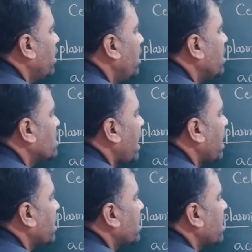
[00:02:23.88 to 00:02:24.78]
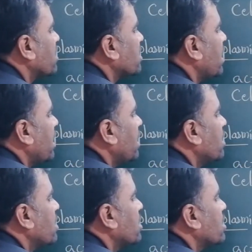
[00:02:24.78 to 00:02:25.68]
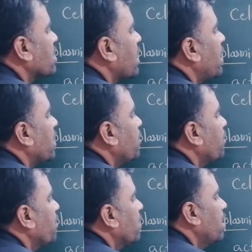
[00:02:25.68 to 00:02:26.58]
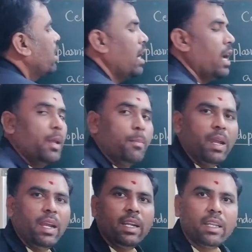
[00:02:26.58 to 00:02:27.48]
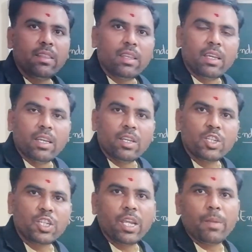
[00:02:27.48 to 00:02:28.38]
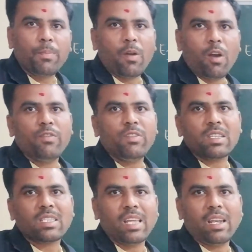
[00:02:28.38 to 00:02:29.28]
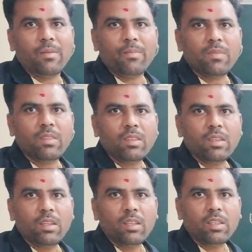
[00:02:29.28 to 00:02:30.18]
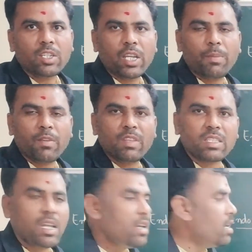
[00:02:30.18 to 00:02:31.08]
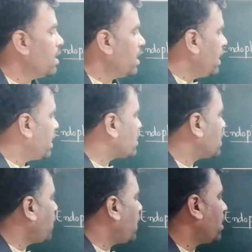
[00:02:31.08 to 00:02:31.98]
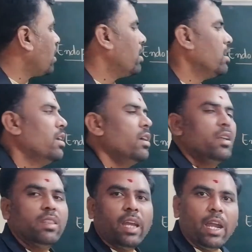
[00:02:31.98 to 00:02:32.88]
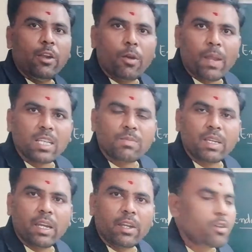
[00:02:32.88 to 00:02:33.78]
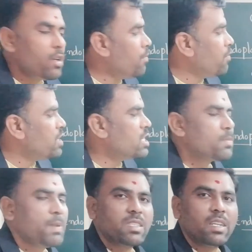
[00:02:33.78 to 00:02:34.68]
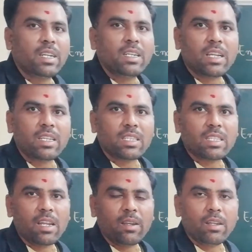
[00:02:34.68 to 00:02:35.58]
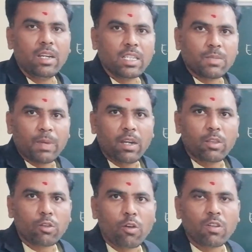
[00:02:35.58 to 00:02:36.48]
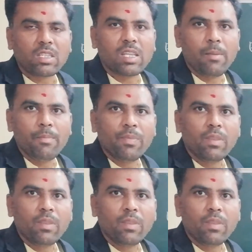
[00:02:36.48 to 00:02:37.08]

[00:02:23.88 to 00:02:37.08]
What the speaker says: It is act as a skeleton and maintain the shape of the cell. The shape of the cell, it is depend on the endoplasmic reticulum which is present inside the cell. It's spread throughout the cell.